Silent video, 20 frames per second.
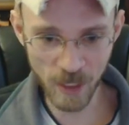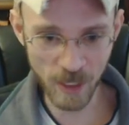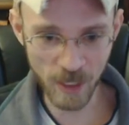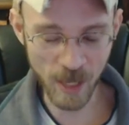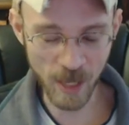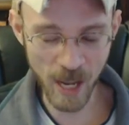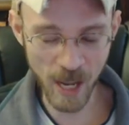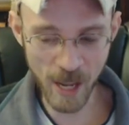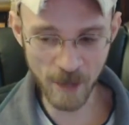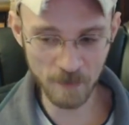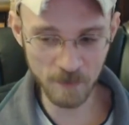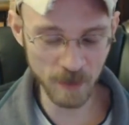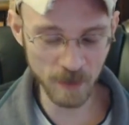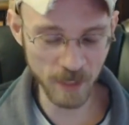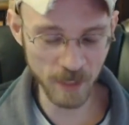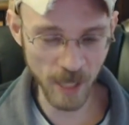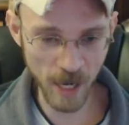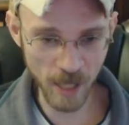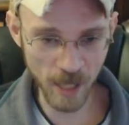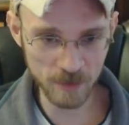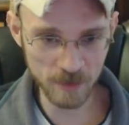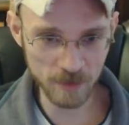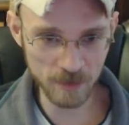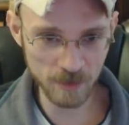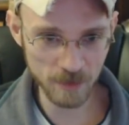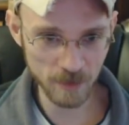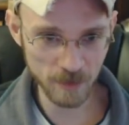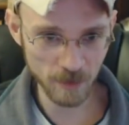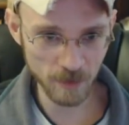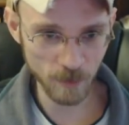and half the
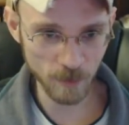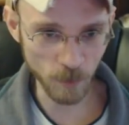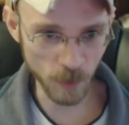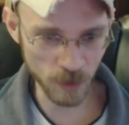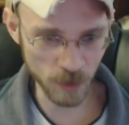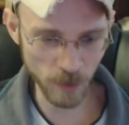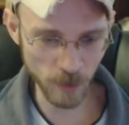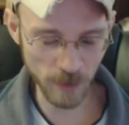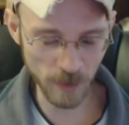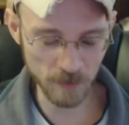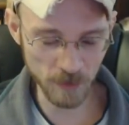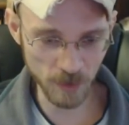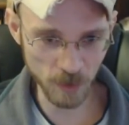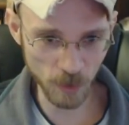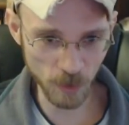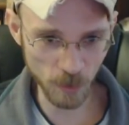cast want to go after